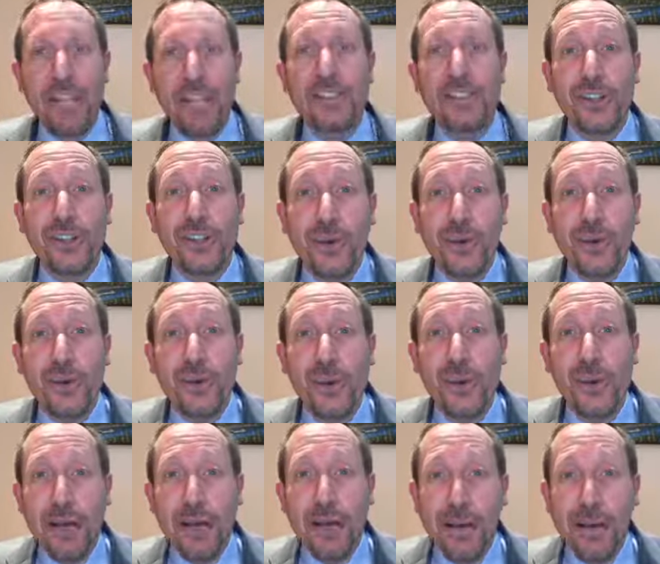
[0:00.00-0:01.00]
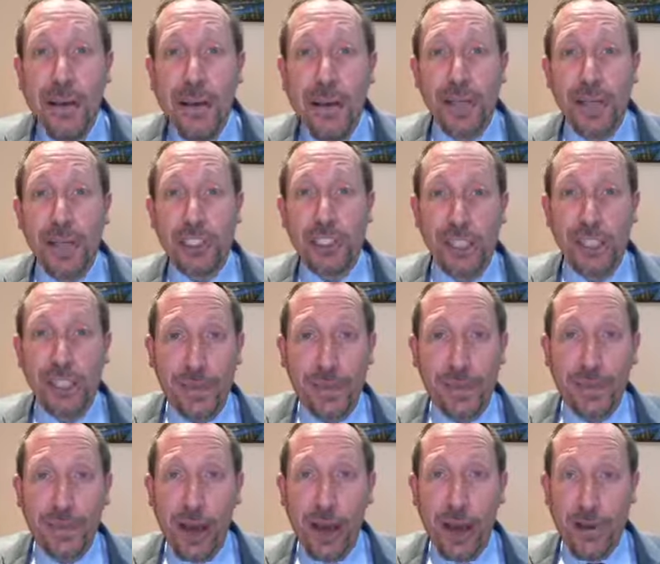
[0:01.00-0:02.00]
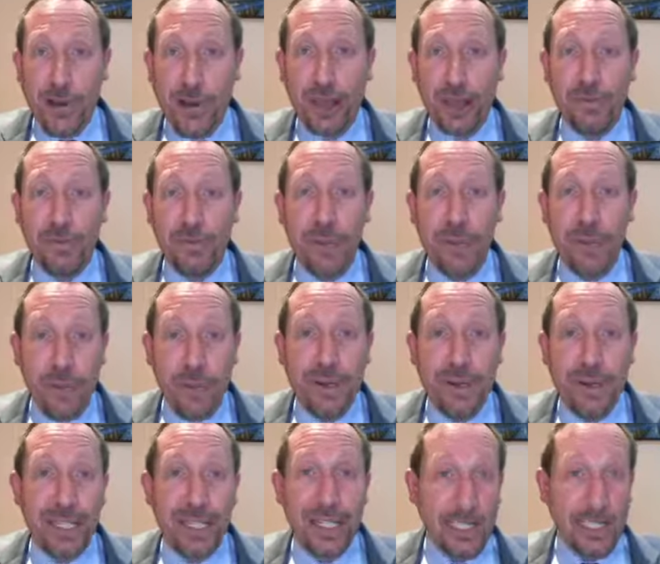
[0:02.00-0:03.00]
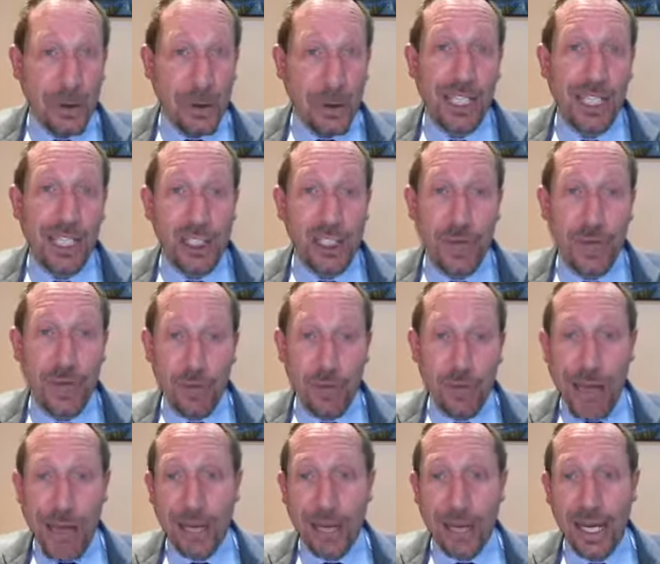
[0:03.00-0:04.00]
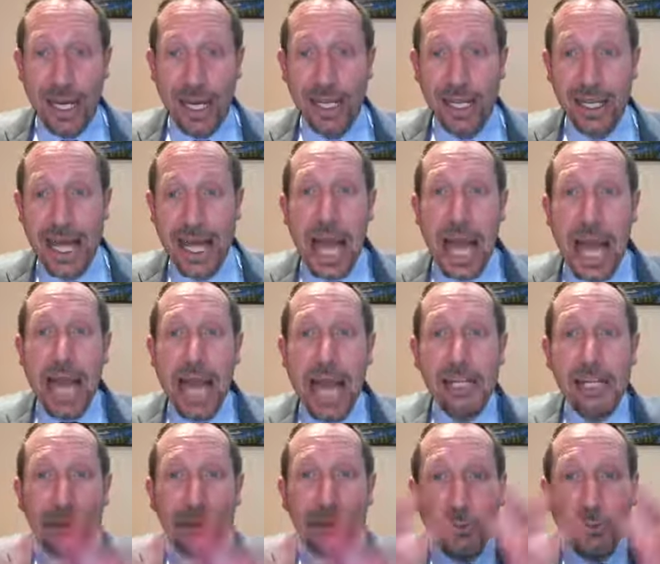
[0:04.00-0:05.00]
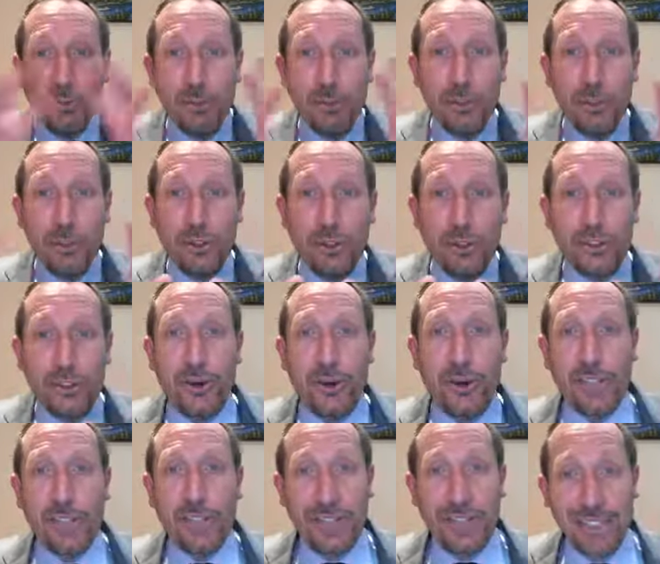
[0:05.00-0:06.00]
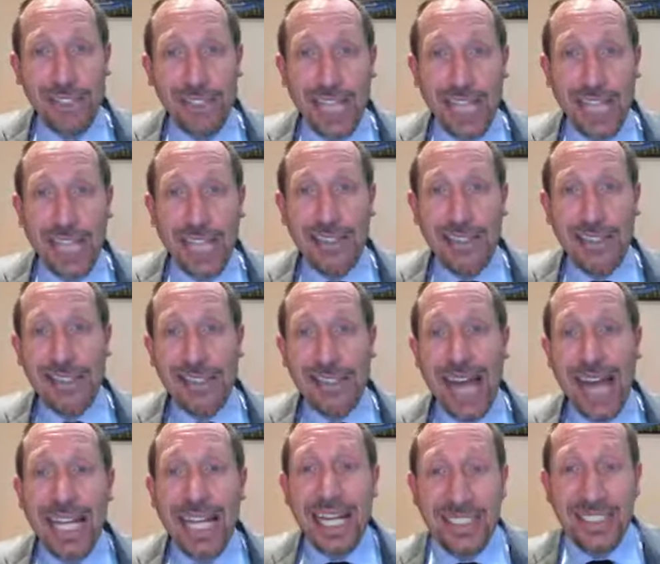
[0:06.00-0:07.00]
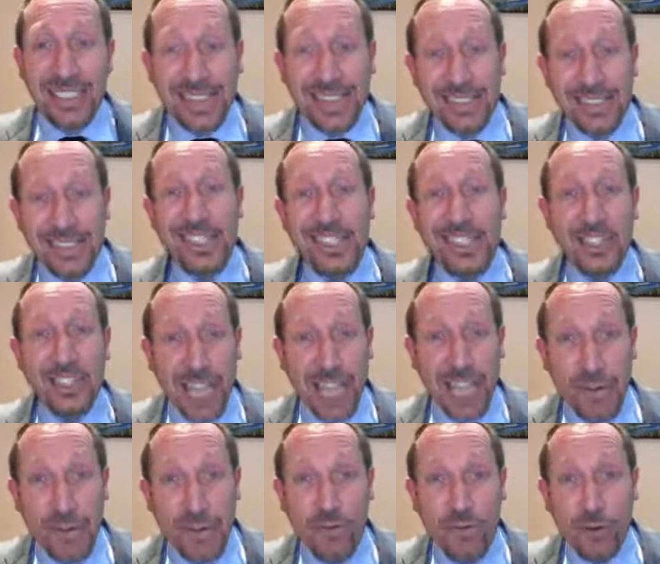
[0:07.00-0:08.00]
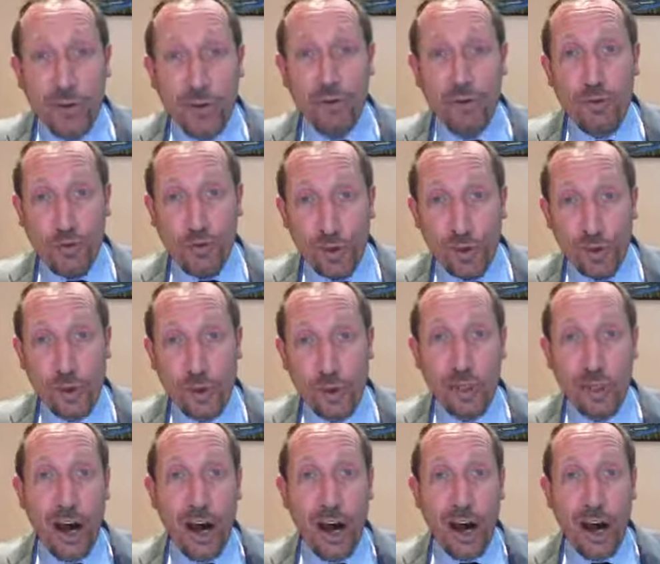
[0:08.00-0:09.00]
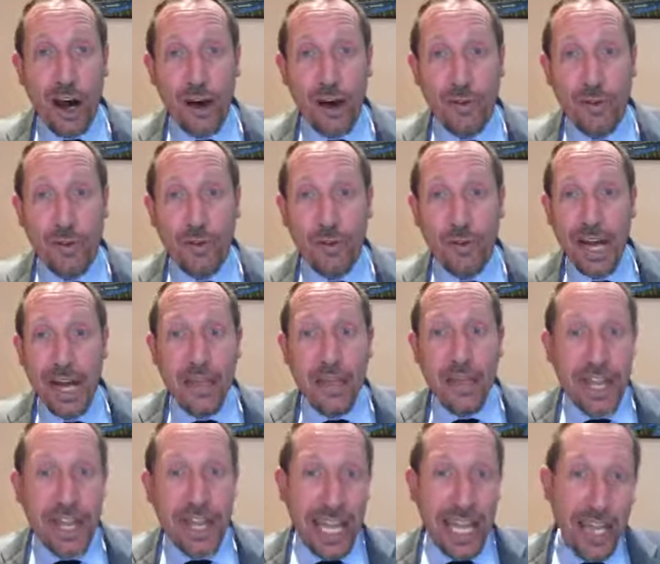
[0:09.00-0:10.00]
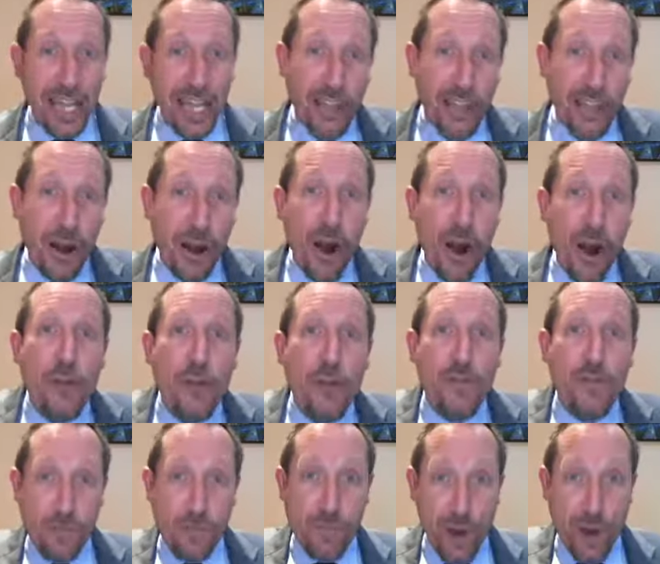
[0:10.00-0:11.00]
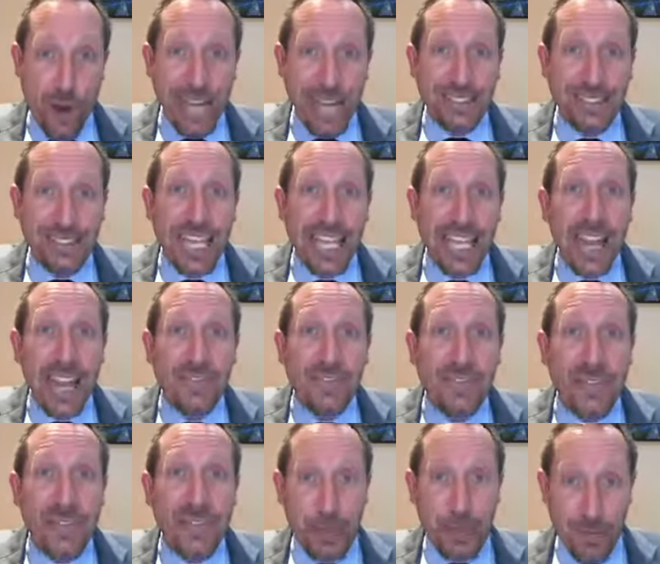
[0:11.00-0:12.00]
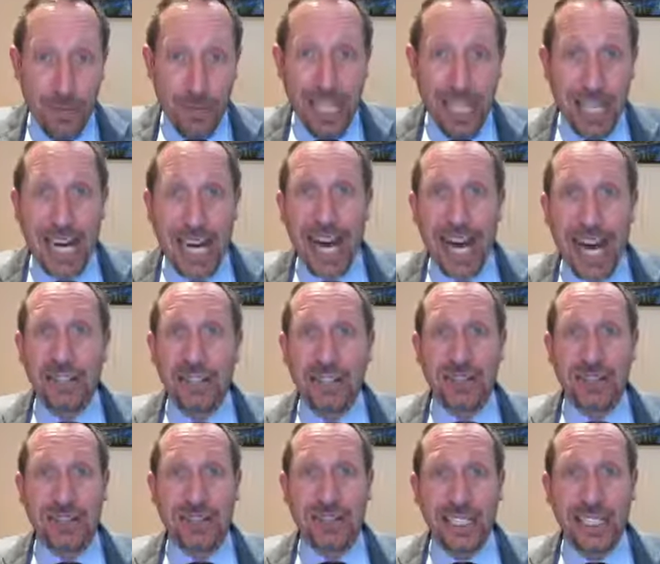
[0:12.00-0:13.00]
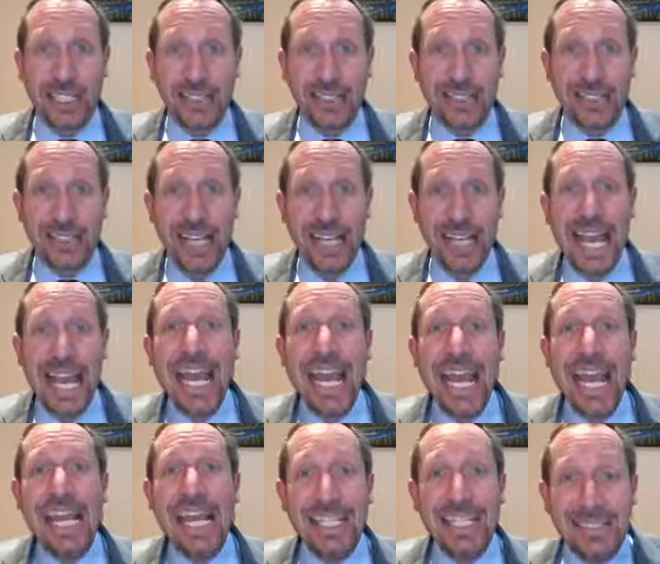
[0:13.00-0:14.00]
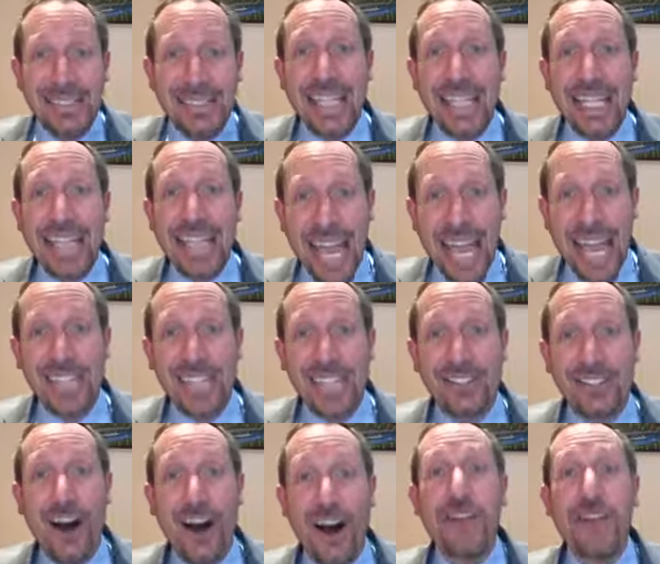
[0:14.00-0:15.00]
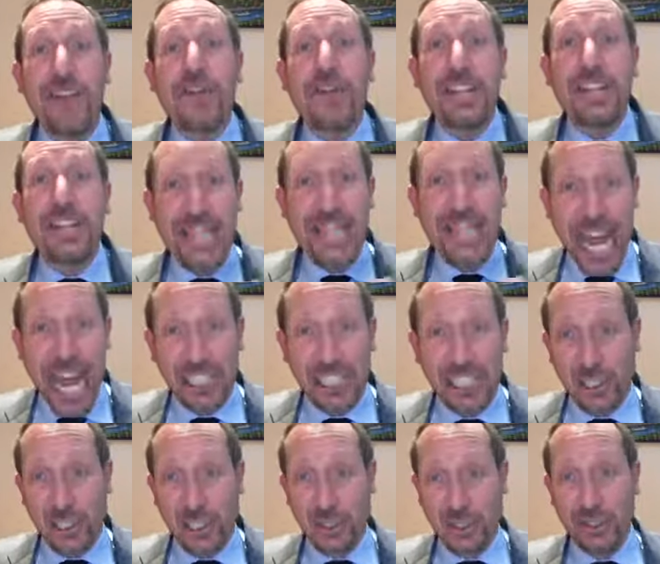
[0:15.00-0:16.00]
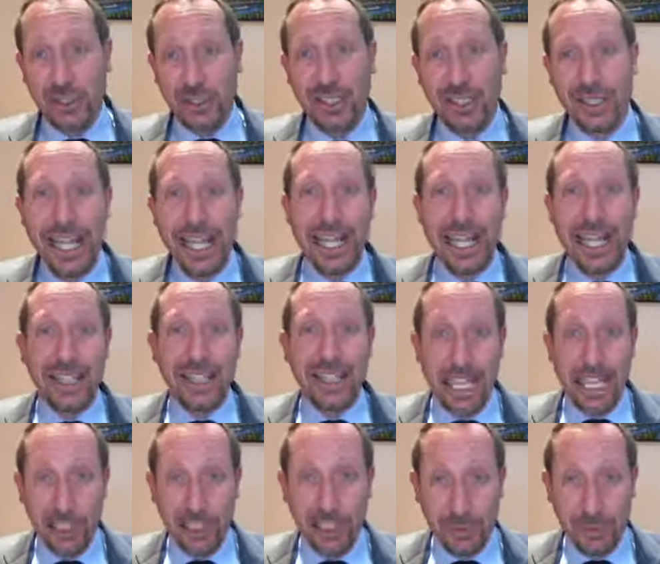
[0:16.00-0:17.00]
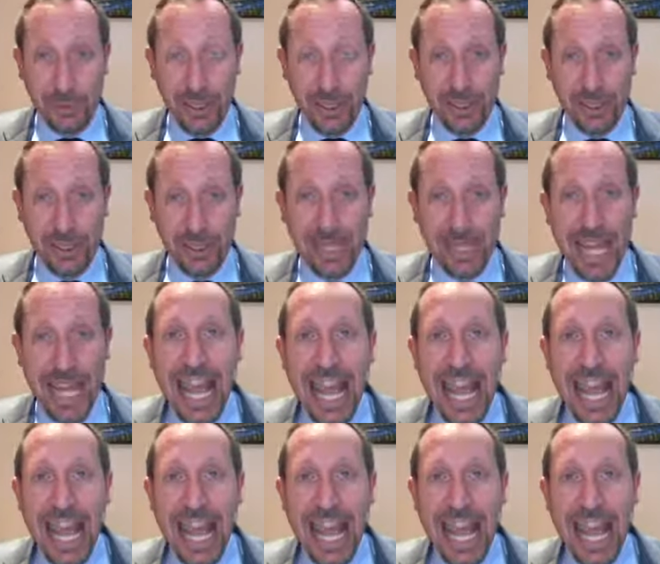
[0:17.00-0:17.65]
So, Rabbi Shlomo Goren, former Israeli chief rabbi, looks at all of these cases and he says the general rule of the, the overrides even the three cardinal sins is the case of national endangerment.